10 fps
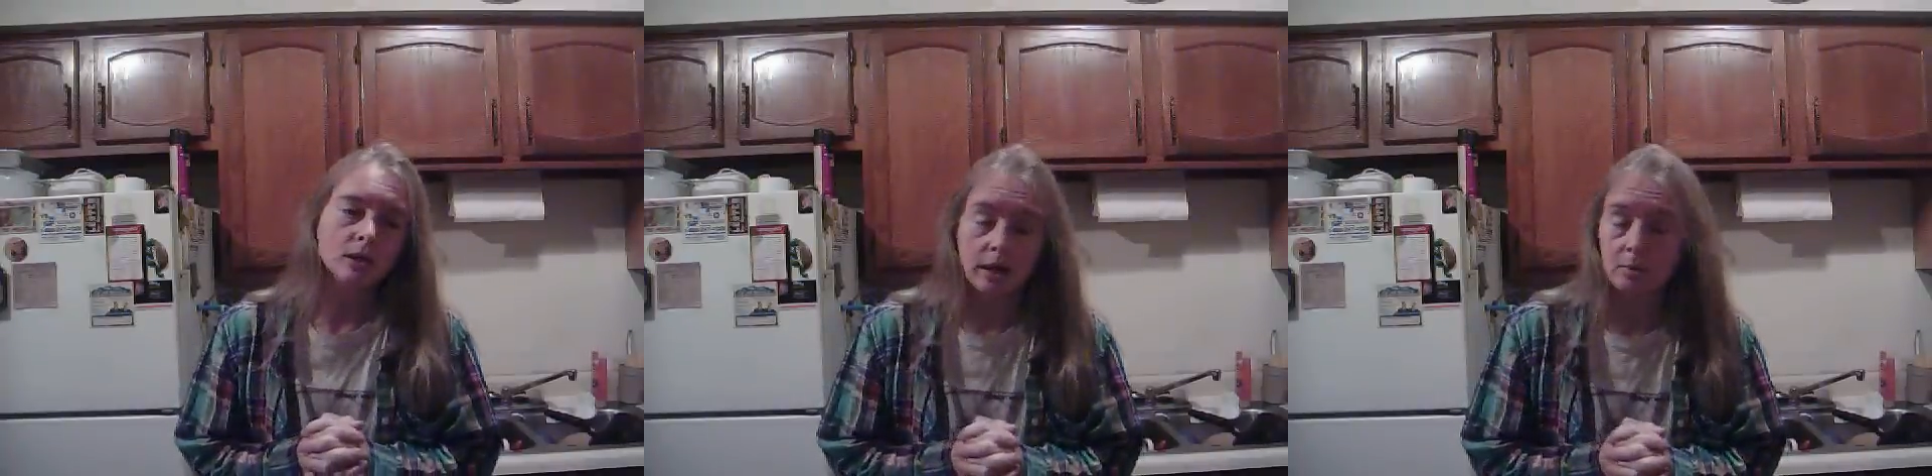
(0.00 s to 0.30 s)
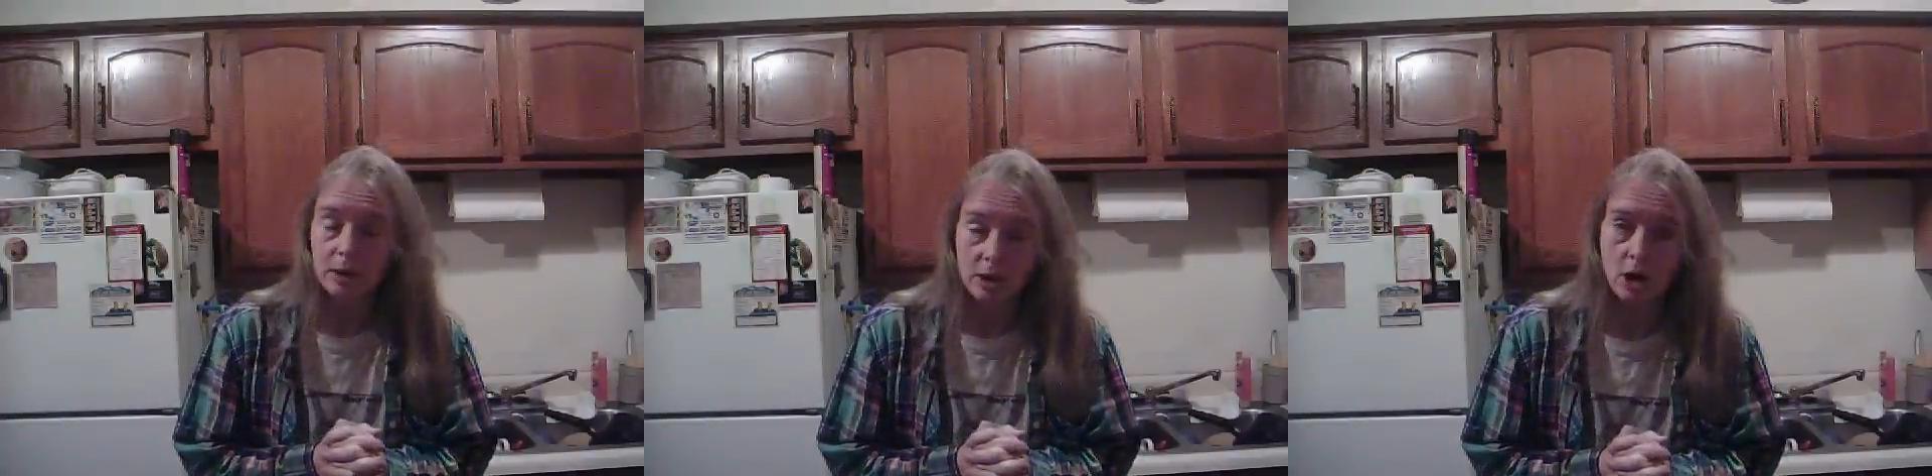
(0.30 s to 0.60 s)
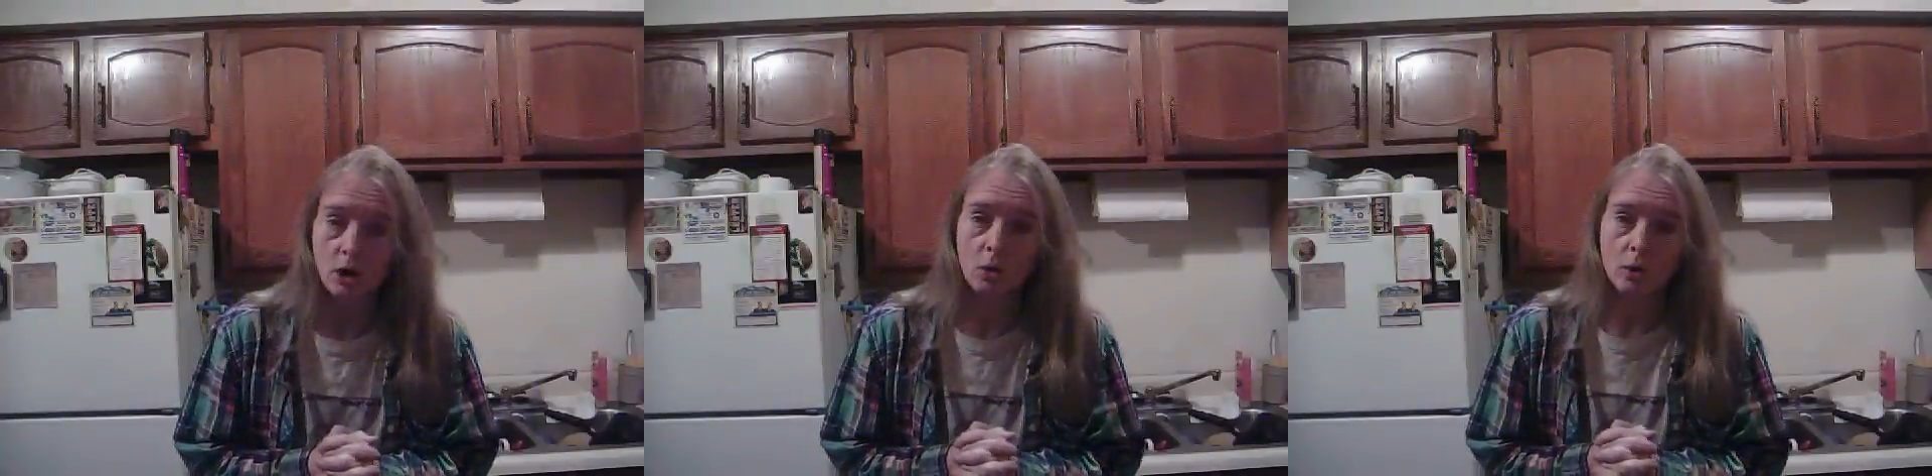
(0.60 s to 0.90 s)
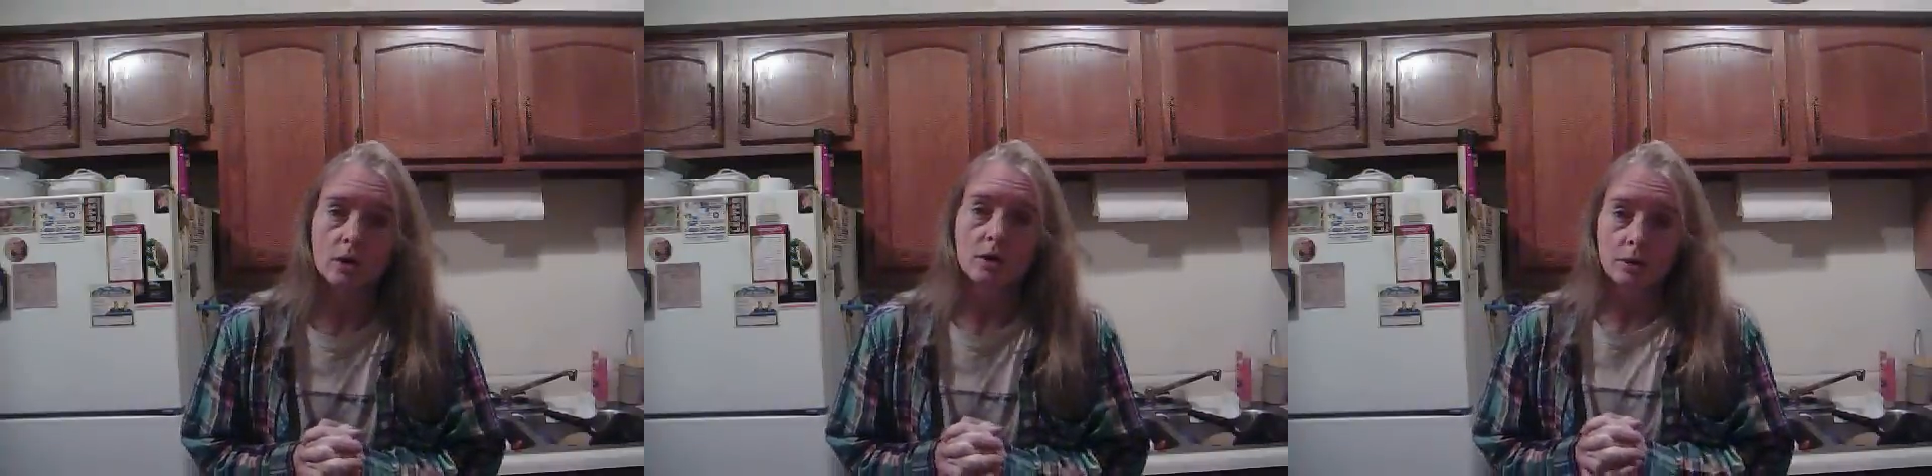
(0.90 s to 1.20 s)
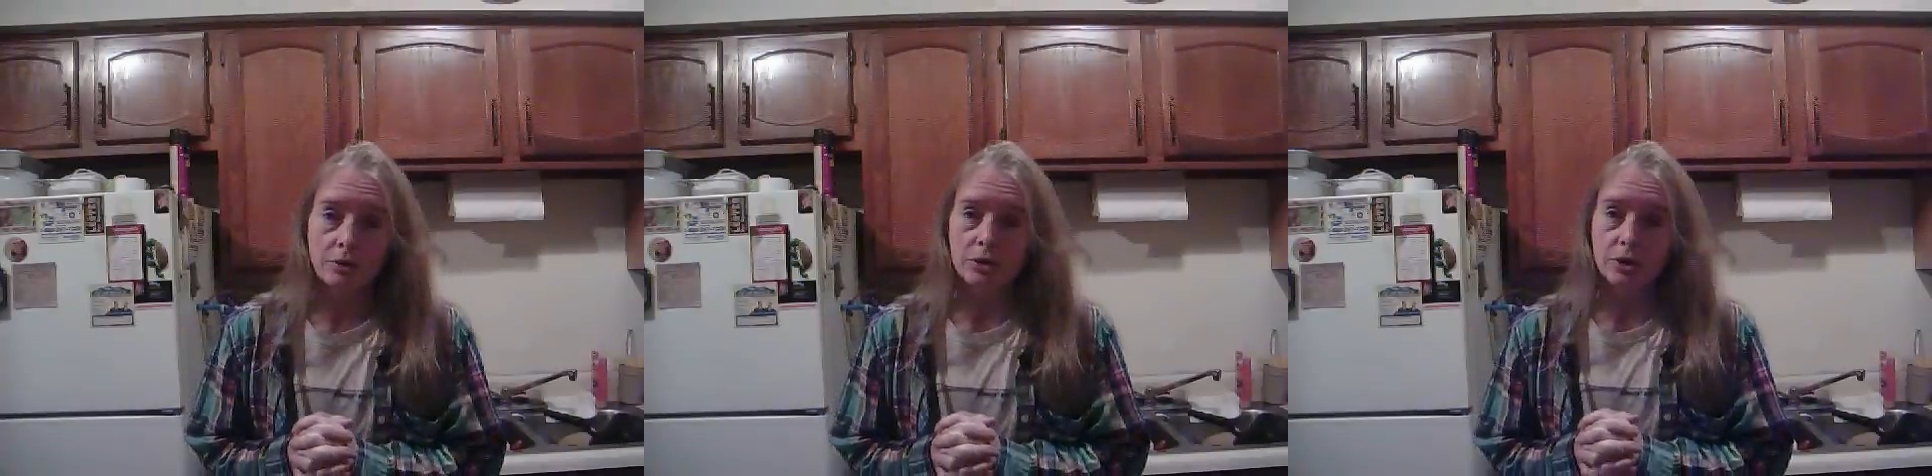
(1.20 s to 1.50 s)
letting me know
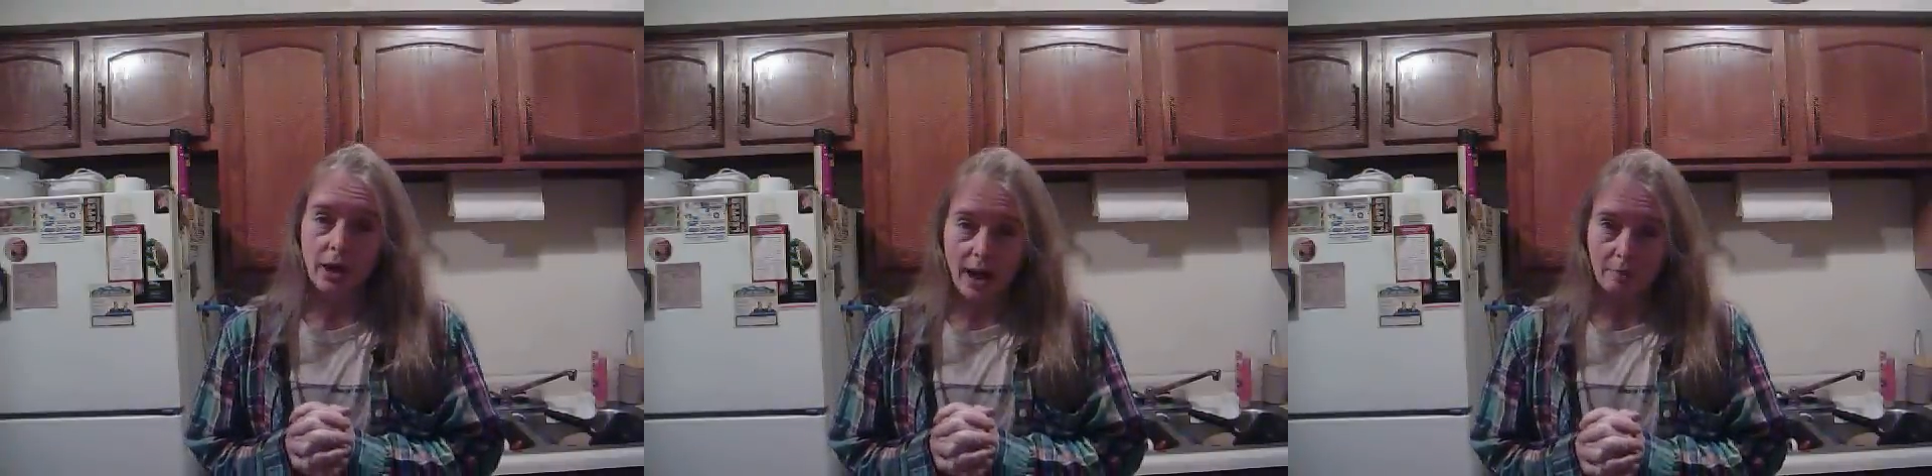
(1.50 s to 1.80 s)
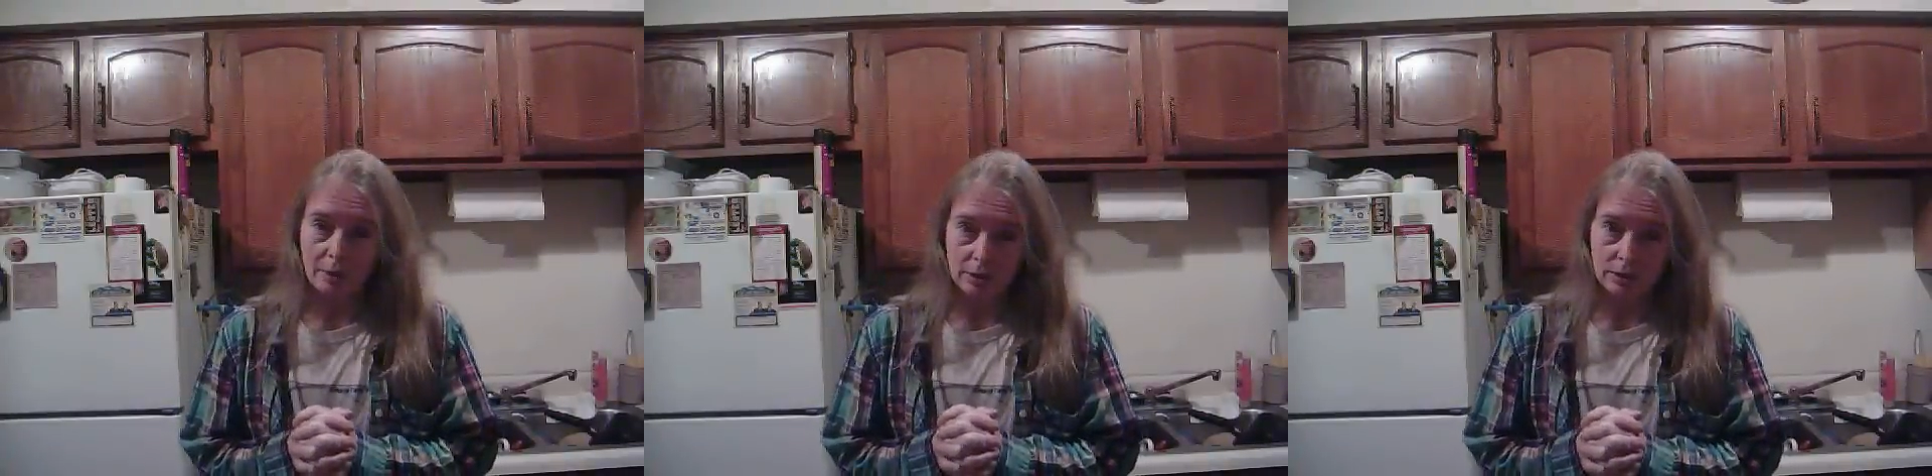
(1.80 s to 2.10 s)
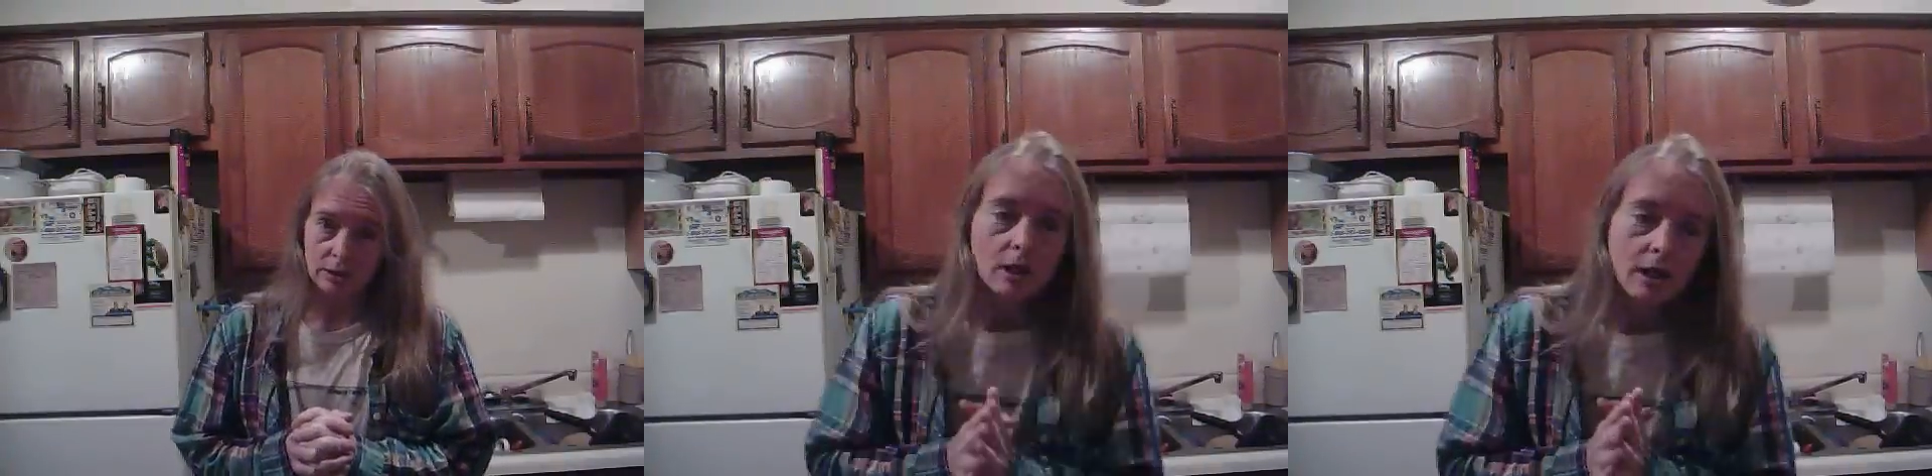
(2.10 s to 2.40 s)
that this had happened.